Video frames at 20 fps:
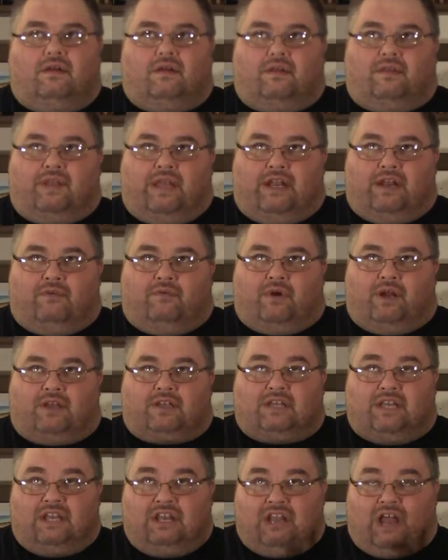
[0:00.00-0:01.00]
Then it went
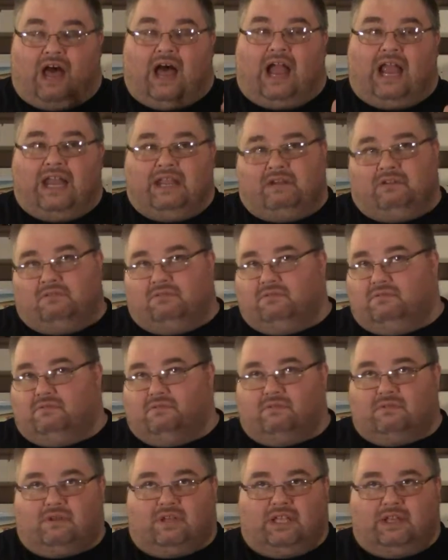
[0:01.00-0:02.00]
to I
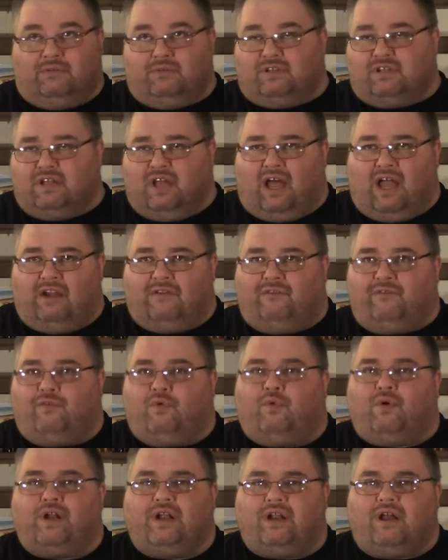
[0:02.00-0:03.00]
think it was
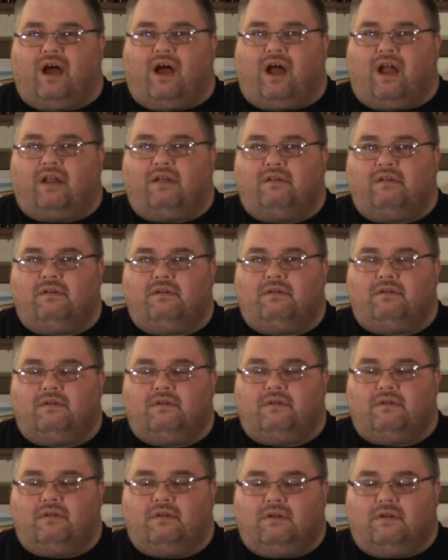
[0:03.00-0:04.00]
$949.
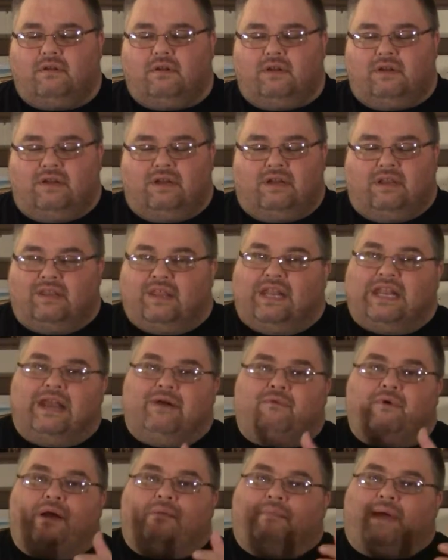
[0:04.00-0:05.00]
Then they
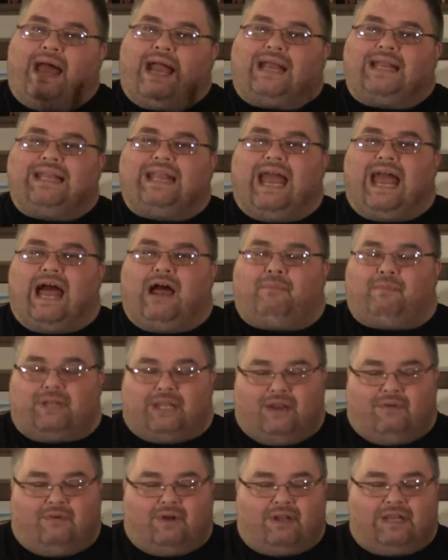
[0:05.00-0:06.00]
went back down, but
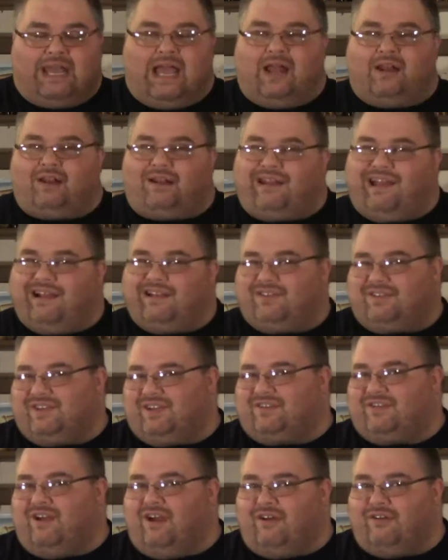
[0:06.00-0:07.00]
they went down to like
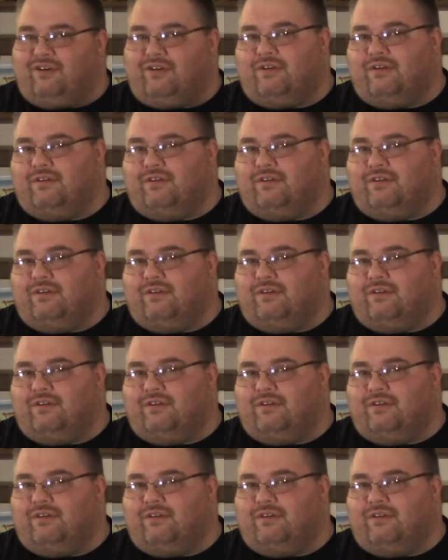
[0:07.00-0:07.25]
$600,